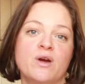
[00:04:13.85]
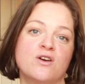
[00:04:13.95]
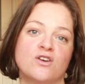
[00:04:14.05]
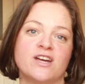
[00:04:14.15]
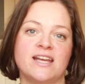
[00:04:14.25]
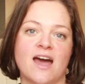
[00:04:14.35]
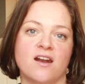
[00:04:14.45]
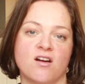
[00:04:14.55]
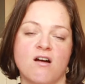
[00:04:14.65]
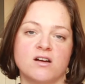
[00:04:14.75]
we're looking
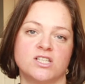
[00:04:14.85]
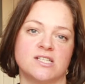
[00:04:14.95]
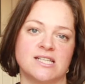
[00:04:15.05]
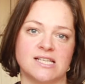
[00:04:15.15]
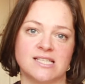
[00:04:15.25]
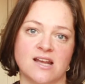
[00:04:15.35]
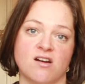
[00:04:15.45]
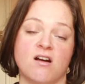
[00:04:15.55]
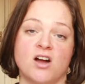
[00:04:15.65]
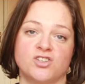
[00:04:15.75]
at our consciousness and
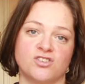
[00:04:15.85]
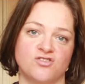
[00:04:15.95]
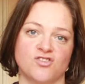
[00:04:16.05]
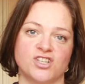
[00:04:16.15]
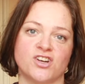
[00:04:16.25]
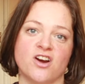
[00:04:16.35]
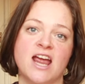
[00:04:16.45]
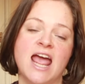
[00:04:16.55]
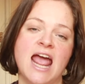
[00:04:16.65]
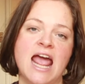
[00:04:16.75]
our conscious structure,
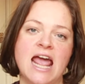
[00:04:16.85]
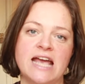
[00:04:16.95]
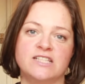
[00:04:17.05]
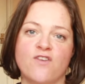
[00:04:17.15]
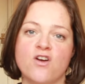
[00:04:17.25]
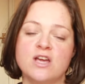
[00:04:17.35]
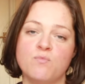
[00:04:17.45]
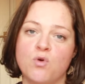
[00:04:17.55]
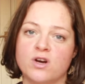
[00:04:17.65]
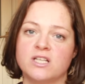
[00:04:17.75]
it's very
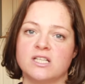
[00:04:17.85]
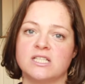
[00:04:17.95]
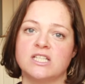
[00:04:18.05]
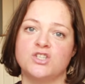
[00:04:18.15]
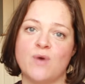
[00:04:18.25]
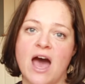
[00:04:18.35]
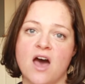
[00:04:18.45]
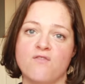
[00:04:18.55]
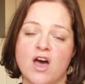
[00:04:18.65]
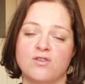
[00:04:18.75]
important to
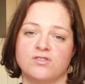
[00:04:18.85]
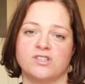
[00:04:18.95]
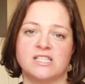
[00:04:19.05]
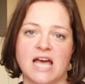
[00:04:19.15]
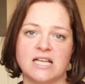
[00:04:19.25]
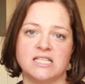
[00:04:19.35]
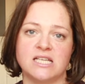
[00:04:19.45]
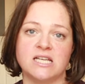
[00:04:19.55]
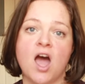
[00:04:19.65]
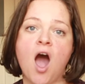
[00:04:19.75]
have an
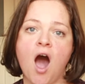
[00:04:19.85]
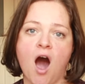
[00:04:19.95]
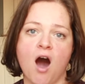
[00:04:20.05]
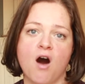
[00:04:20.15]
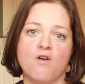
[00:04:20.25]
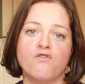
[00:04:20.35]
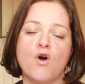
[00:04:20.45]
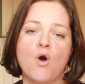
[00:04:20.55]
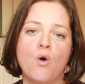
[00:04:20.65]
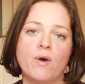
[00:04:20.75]
understanding of
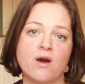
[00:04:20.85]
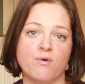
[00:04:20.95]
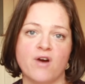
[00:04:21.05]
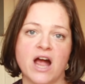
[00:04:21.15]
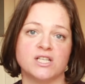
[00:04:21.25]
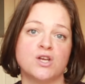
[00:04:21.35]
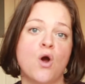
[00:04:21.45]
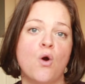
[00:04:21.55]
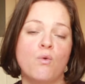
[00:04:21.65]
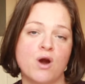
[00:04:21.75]
where we're at,
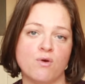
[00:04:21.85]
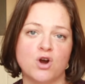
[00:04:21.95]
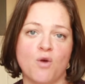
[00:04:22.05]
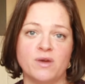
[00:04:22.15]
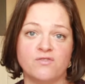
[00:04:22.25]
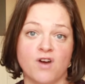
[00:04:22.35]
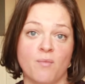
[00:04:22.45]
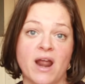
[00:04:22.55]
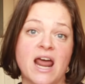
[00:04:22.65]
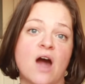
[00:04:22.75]
where we're coming
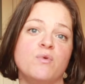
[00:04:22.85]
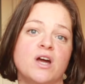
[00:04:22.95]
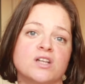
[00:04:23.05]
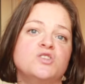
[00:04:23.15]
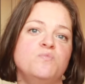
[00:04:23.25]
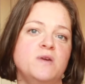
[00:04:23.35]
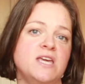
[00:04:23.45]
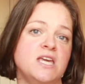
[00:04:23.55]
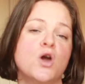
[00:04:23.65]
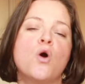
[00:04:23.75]
from, and how we got to
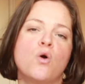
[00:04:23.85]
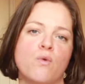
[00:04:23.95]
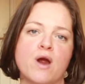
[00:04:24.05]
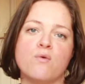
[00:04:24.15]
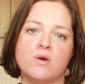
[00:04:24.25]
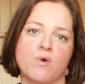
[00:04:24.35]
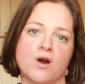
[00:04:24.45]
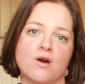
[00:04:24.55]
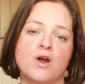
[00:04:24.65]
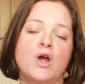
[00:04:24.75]
be where we
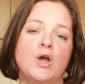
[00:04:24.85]
were.